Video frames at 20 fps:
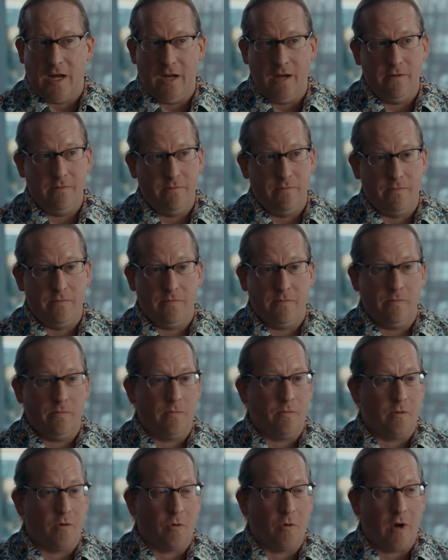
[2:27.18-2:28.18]
I've
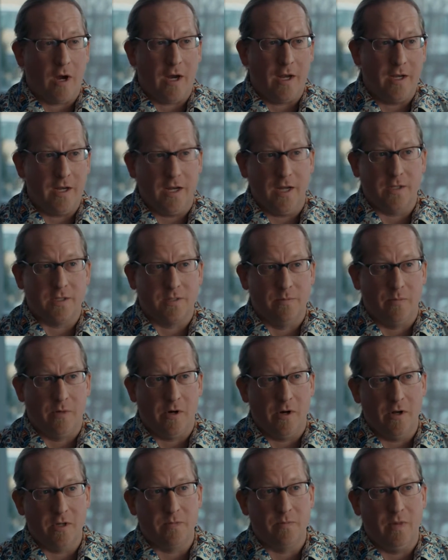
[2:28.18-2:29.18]
tried to get some
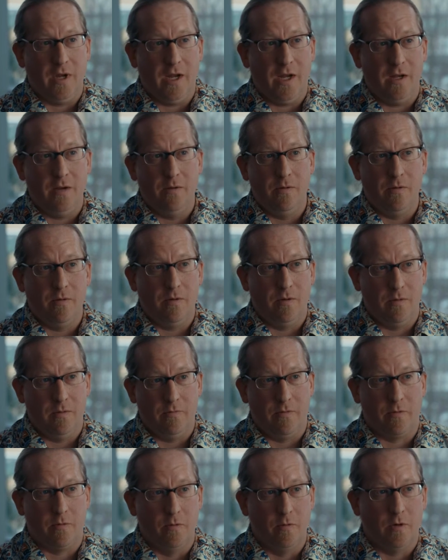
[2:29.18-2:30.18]
parts made
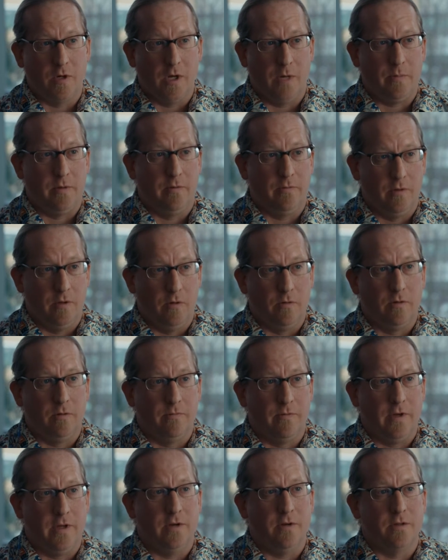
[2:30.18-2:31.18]
through a couple of
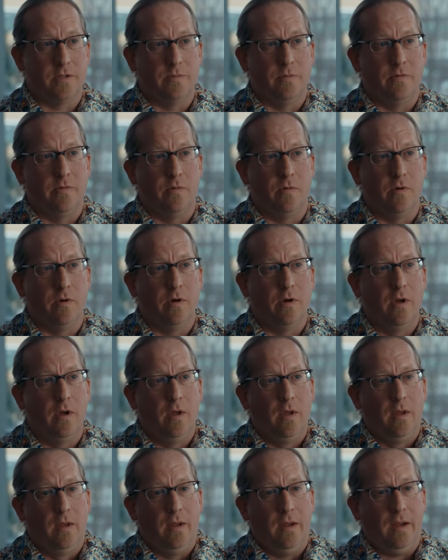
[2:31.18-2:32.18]
local vendors before,
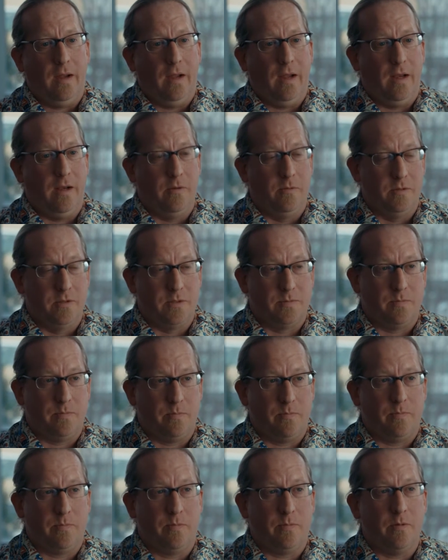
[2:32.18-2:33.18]
and it was
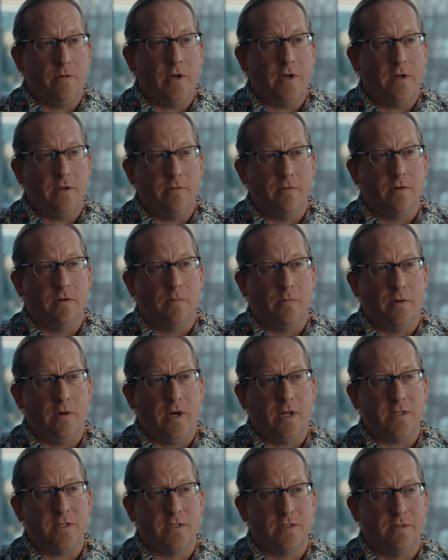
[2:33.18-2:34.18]
pretty difficult
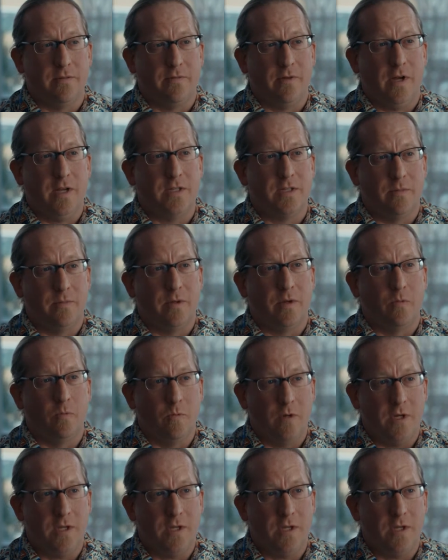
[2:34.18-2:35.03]
process to find something